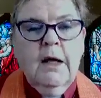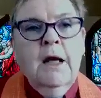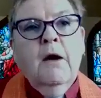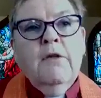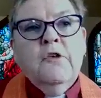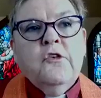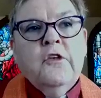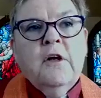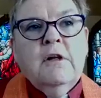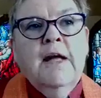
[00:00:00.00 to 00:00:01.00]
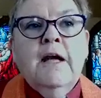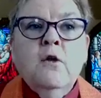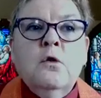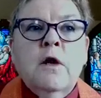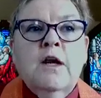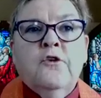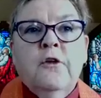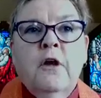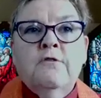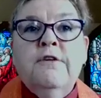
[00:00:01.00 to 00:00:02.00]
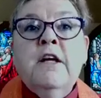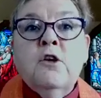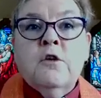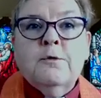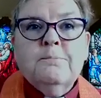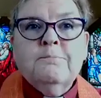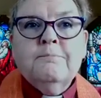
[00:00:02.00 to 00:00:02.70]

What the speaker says: Now, this landowner has a vineyard.